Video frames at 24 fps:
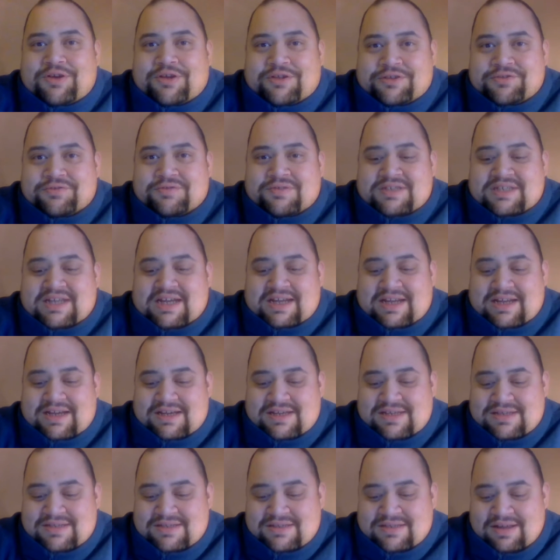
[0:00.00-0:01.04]
cultural
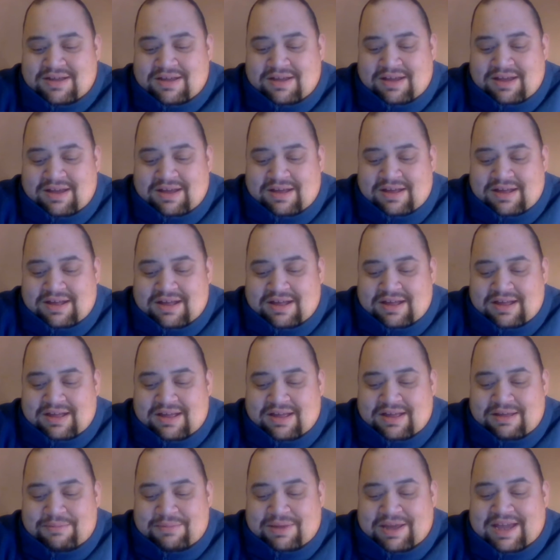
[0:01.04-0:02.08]
zeitgeist.
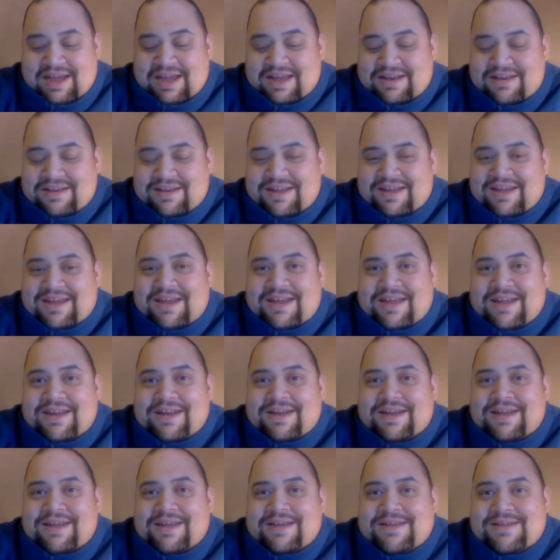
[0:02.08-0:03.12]
And
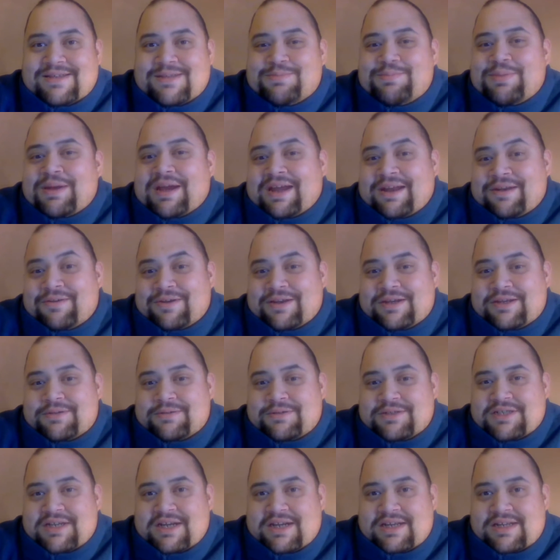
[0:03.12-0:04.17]
it is pandering
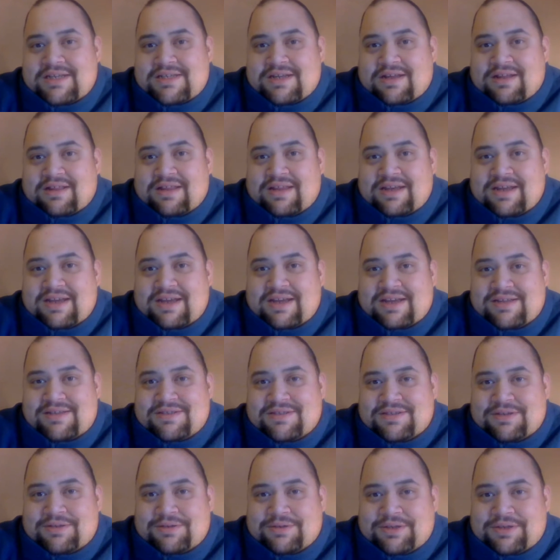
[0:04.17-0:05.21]
to a Chinese holiday,
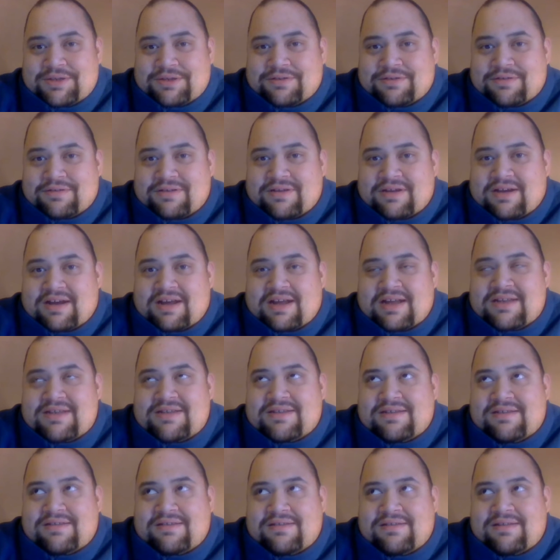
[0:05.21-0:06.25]
so you're
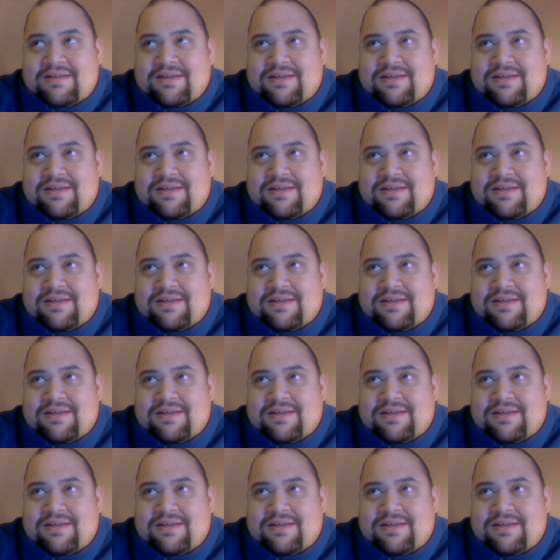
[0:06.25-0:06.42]
not